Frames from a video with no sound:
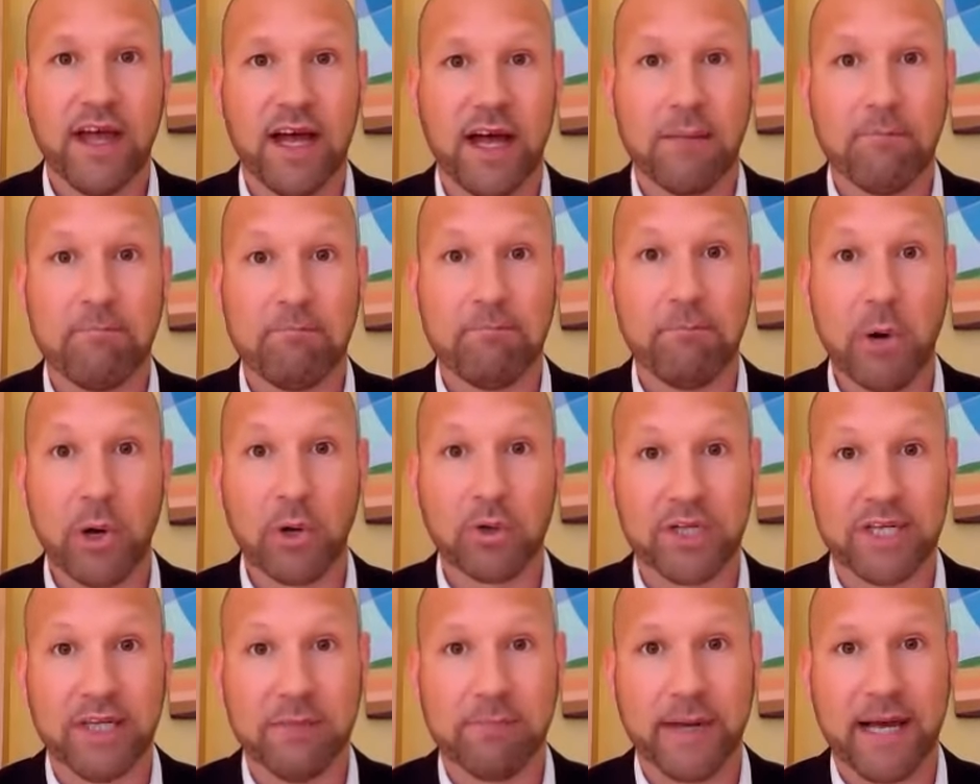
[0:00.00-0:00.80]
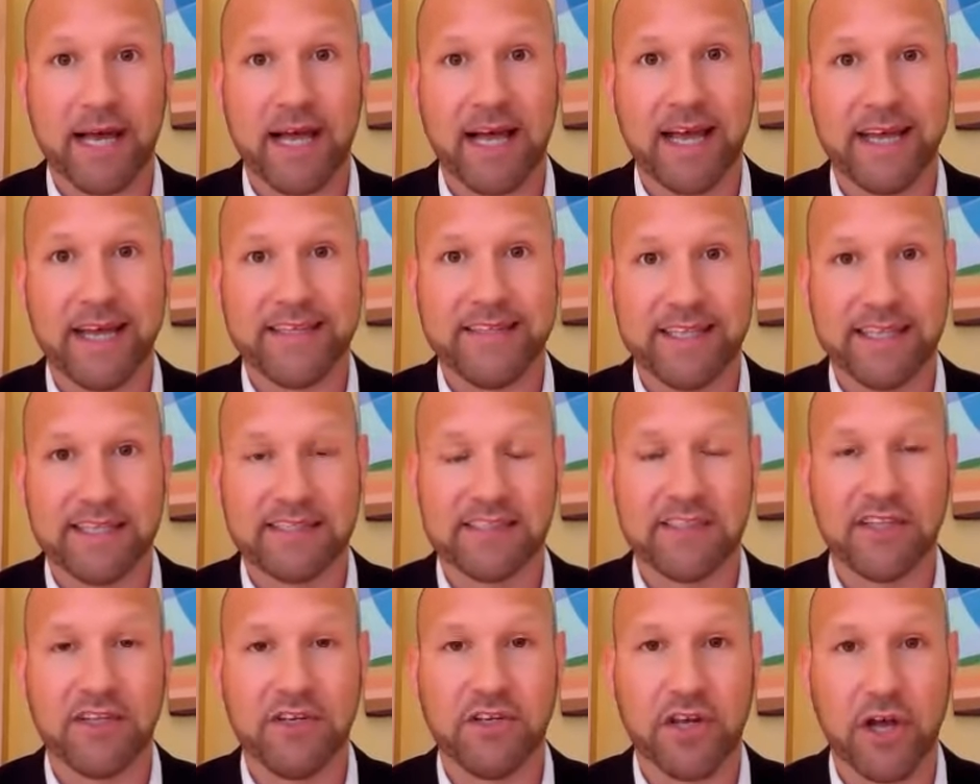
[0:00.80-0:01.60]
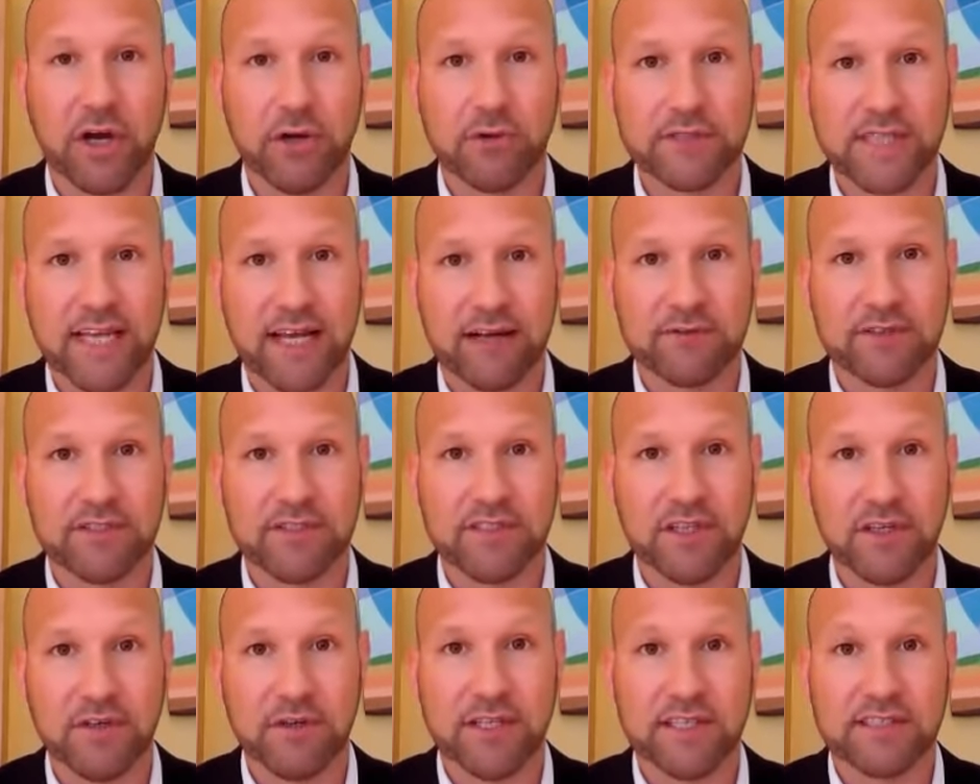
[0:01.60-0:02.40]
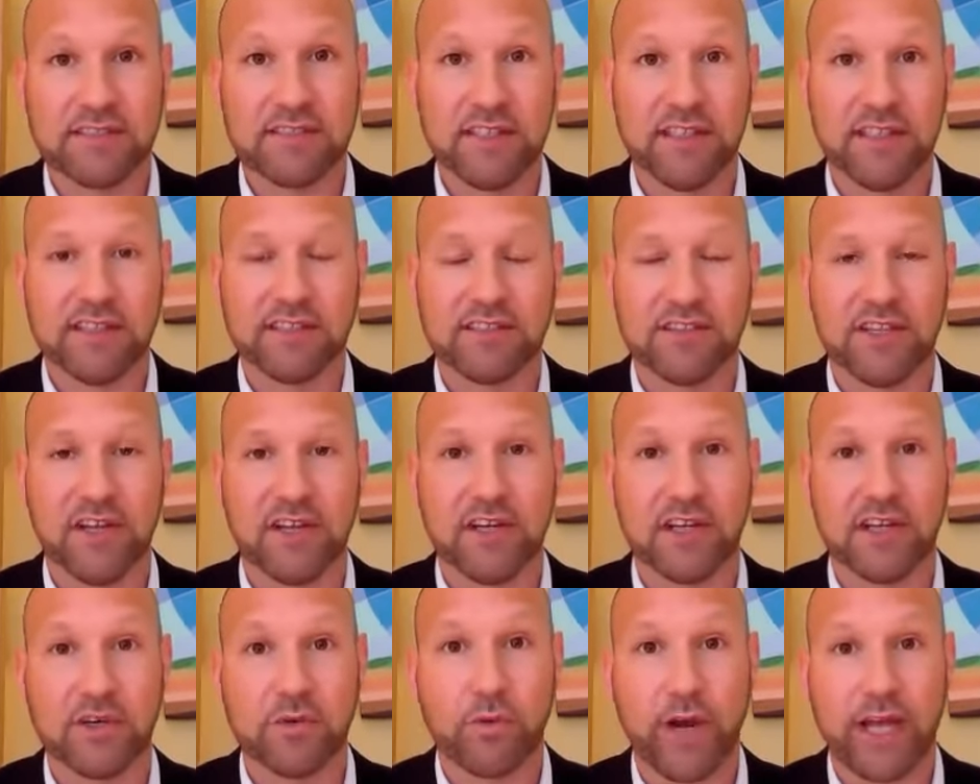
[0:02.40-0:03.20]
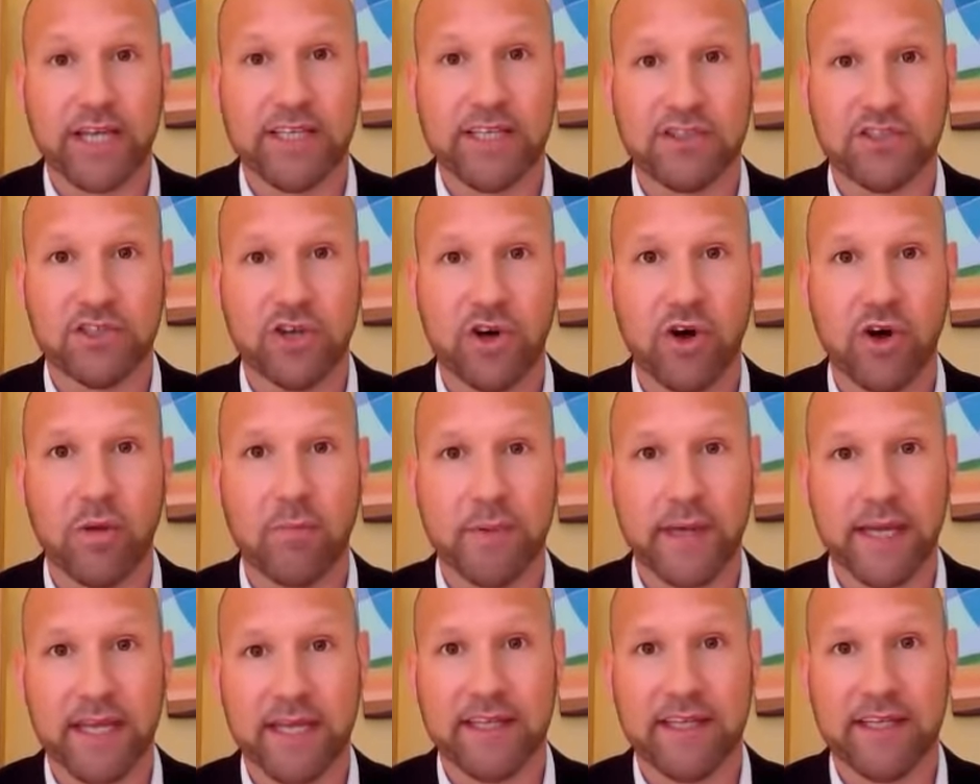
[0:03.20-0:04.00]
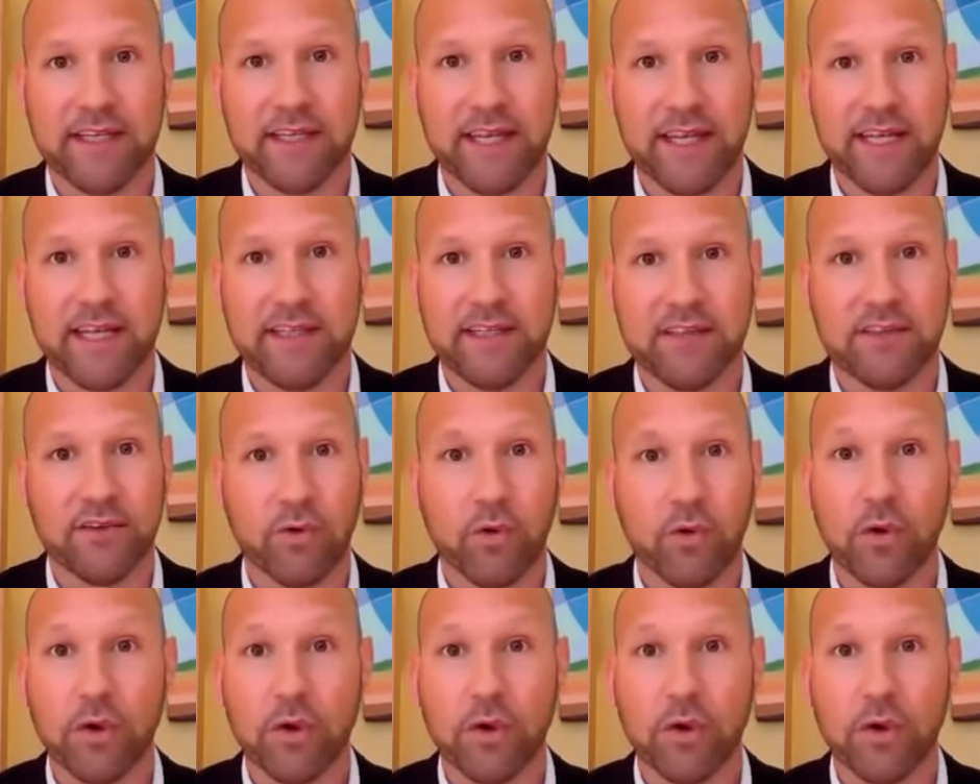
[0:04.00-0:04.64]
body behind this that knows how to do this, that has done a great job in all